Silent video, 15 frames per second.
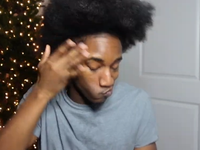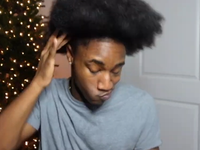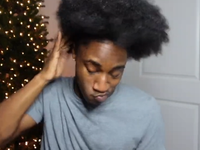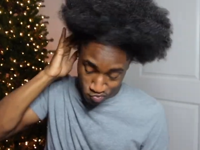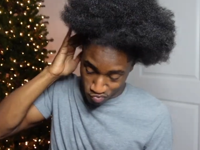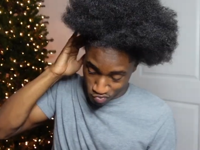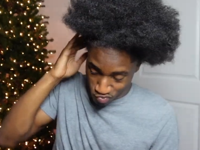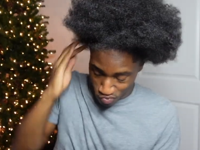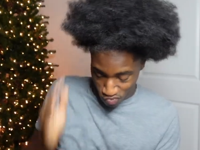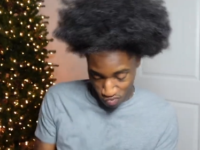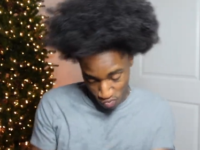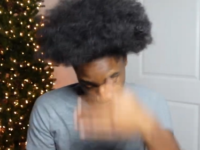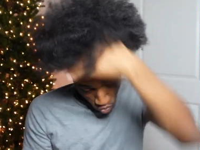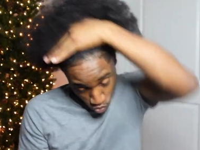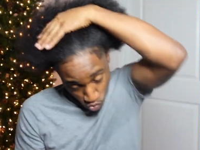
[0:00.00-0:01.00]

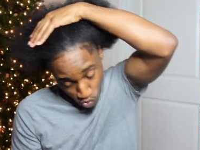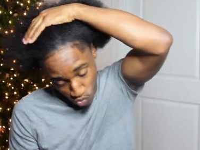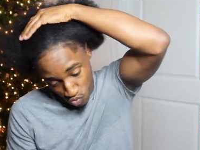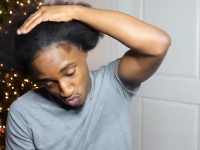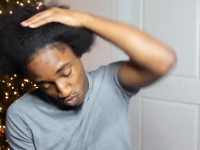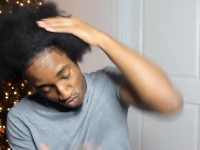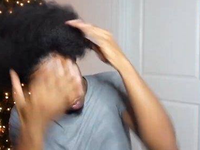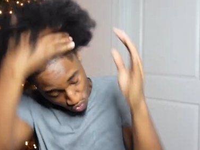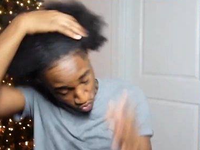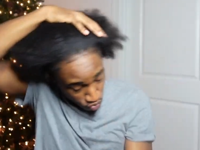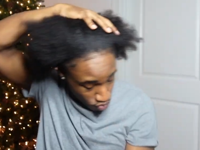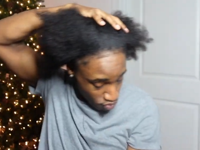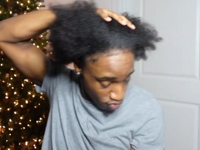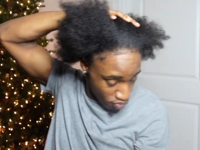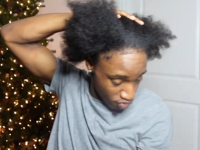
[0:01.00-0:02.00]

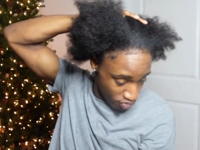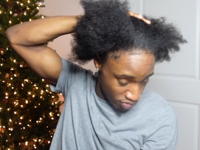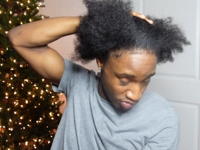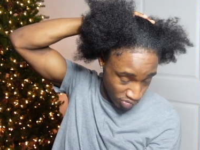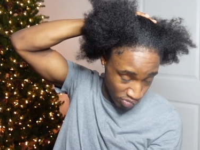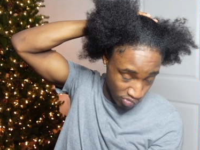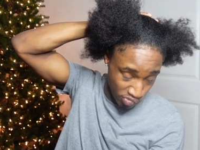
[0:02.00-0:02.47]
(silence)